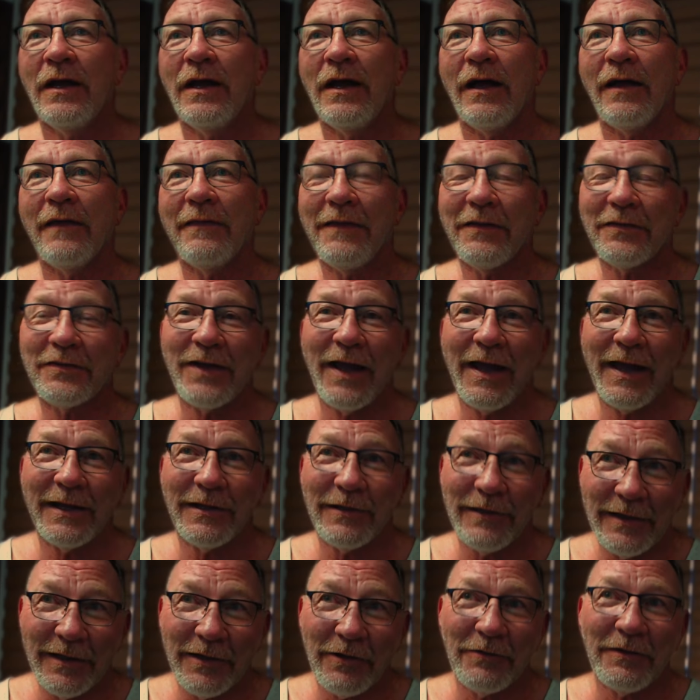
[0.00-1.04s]
This guy
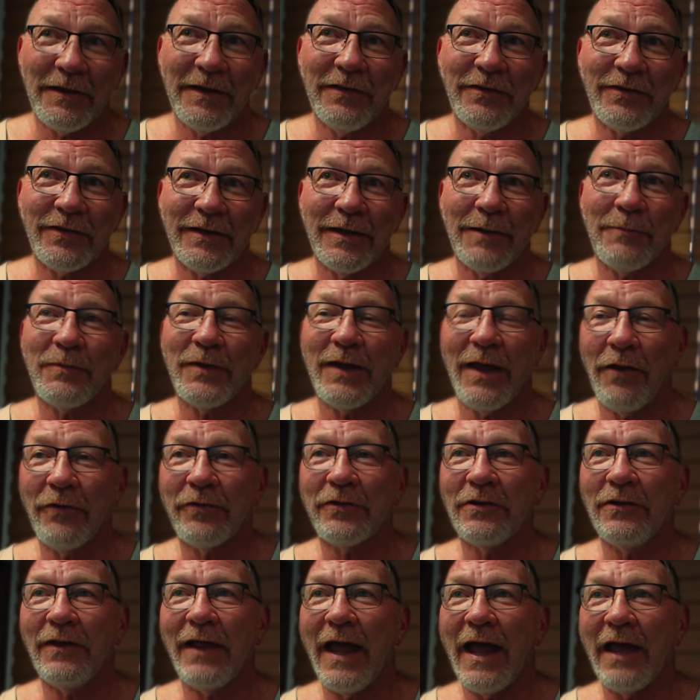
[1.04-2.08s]
clearly skipped
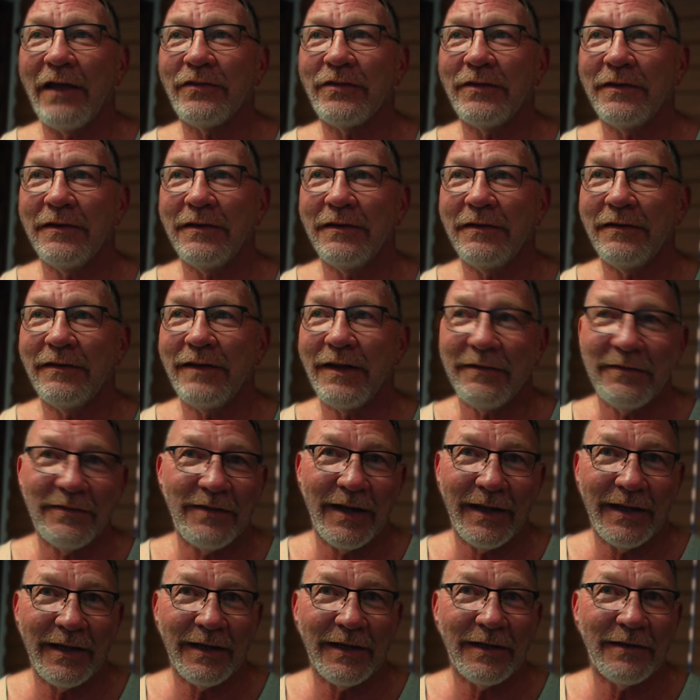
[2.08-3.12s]
health class and didn't
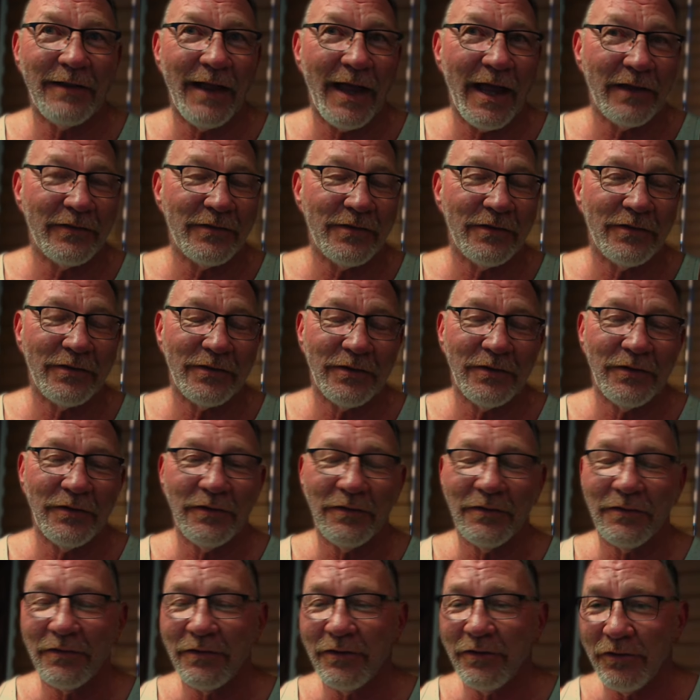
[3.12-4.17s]
take any classes
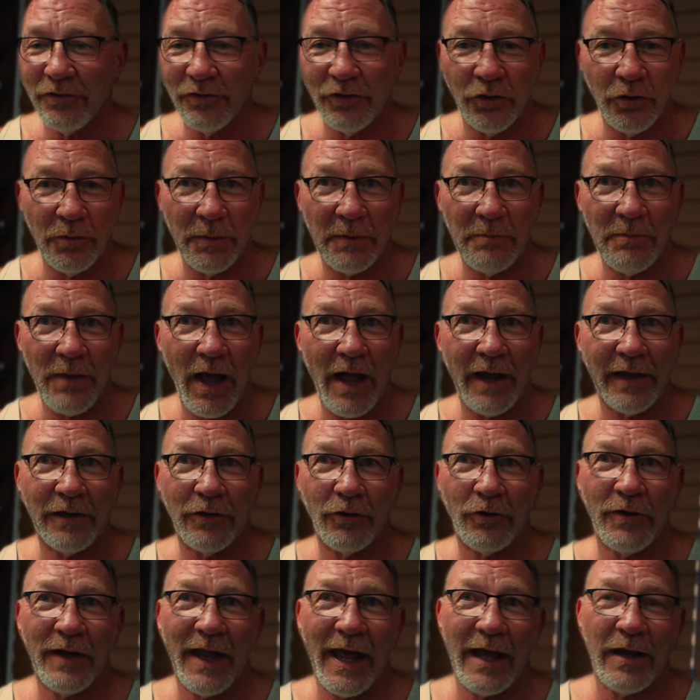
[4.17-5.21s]
in human body
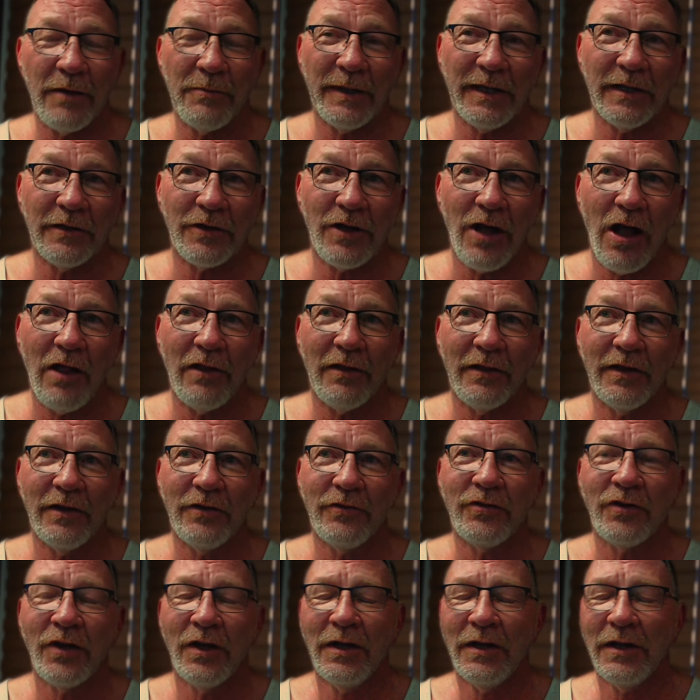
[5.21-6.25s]
or anatomy in
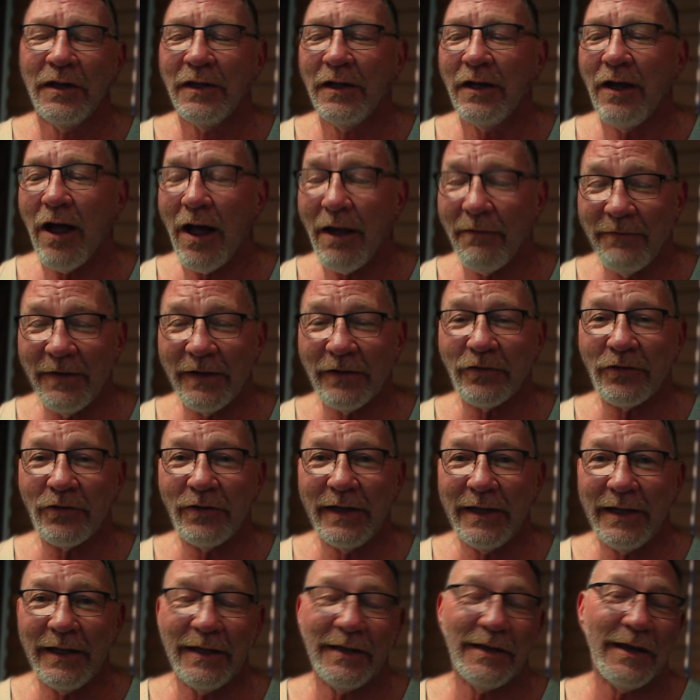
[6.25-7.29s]
college.
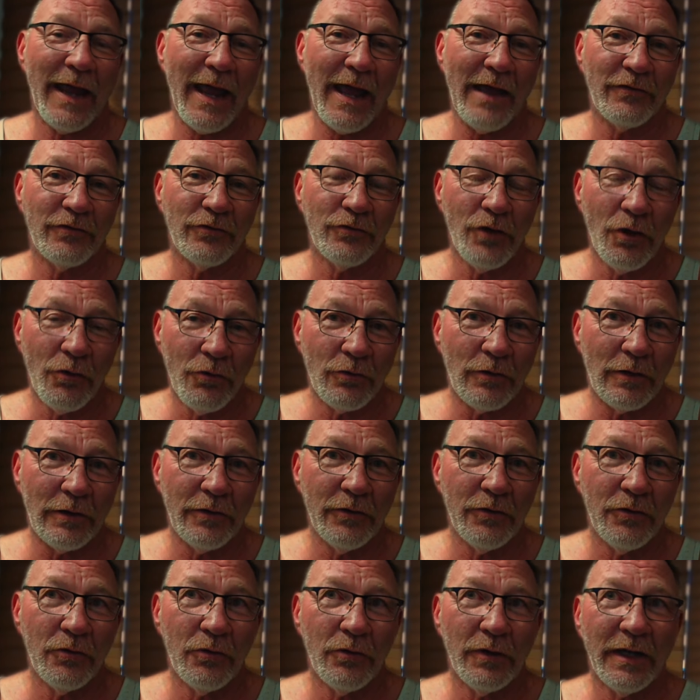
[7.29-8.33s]
Obviously, he has no
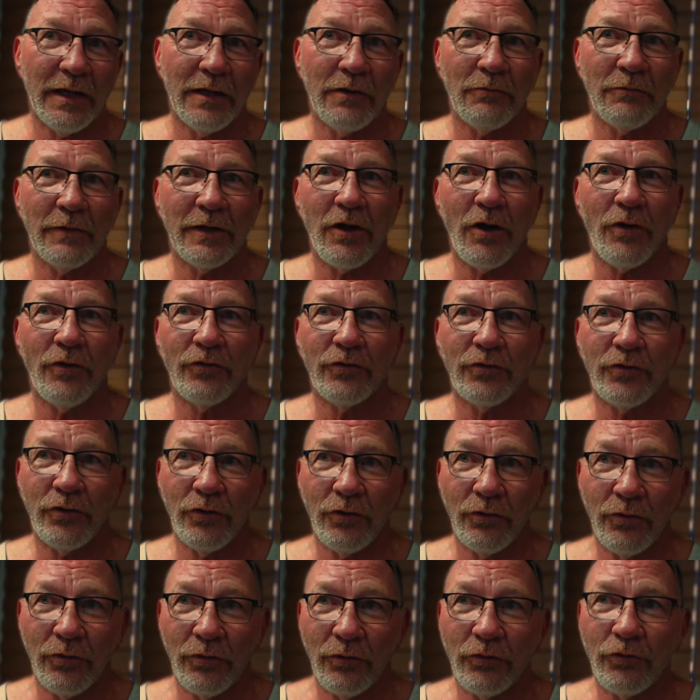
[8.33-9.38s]
clue in regards
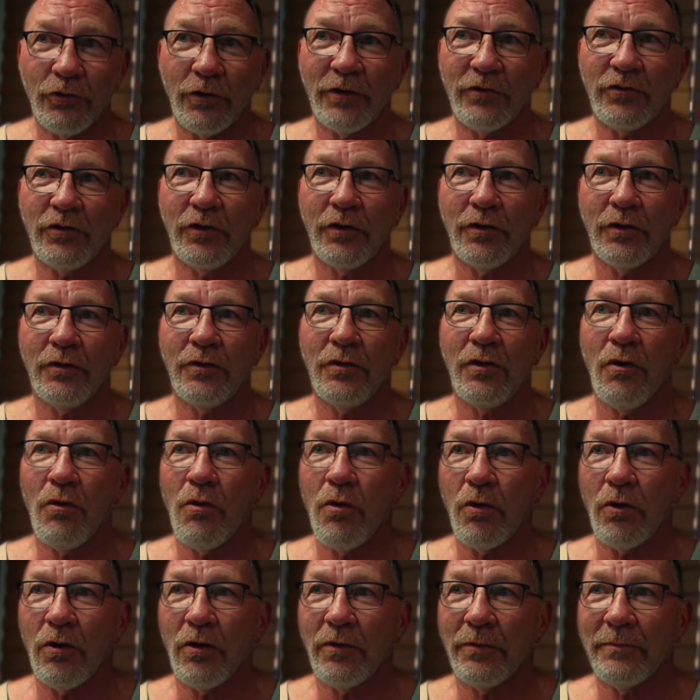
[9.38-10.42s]
to nutrition,
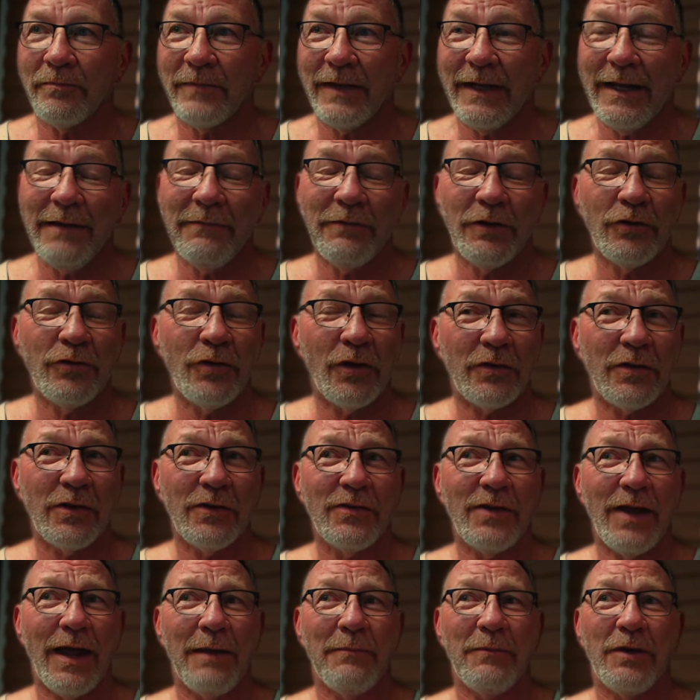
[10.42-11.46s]
or even took the
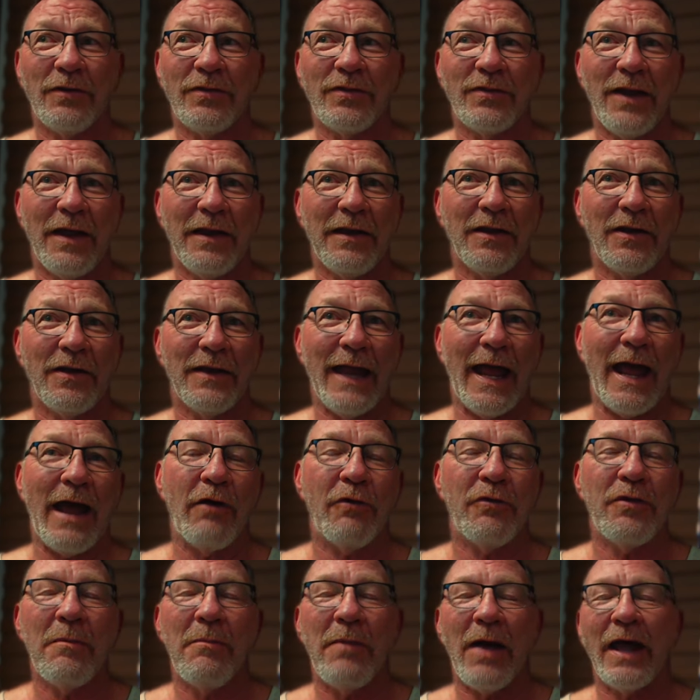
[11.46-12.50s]
time to study on
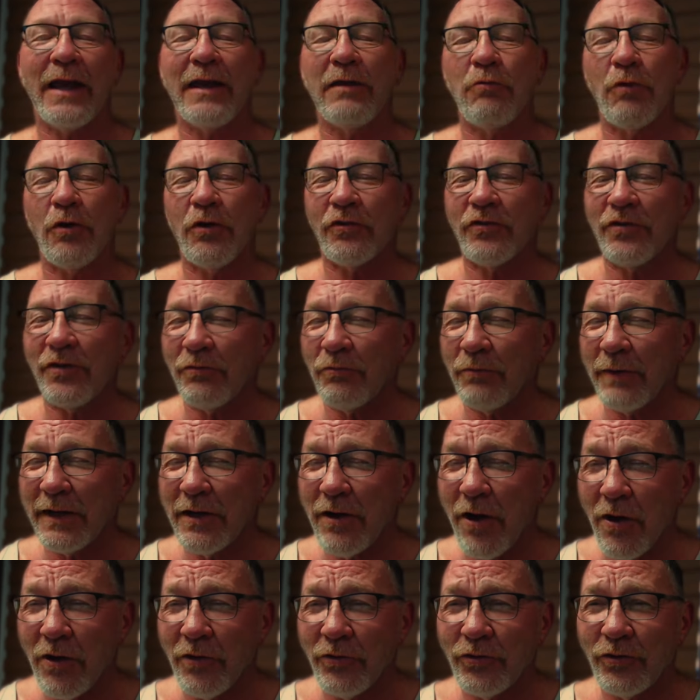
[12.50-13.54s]
how the body works in
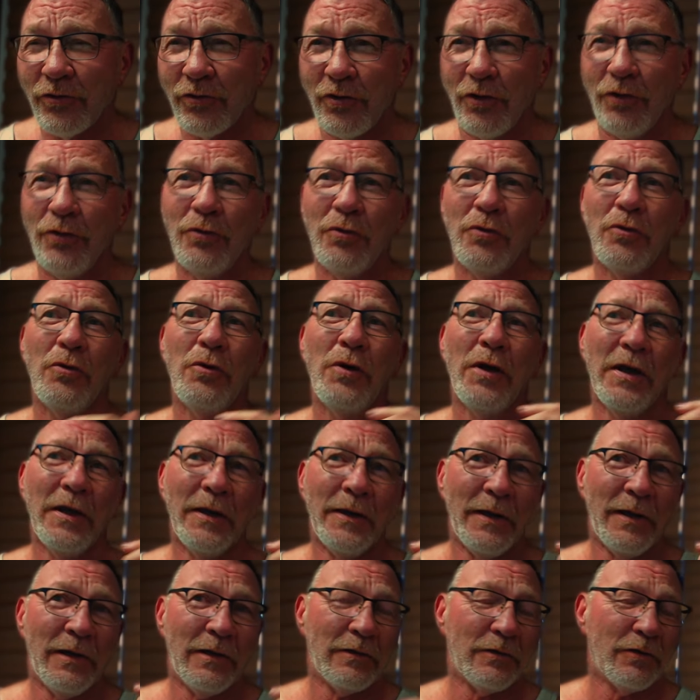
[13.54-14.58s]
regards to
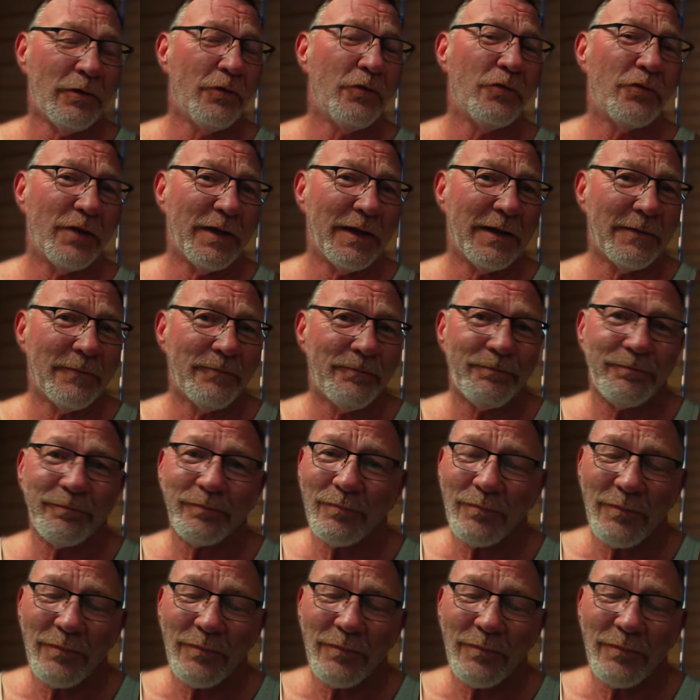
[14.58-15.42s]
losing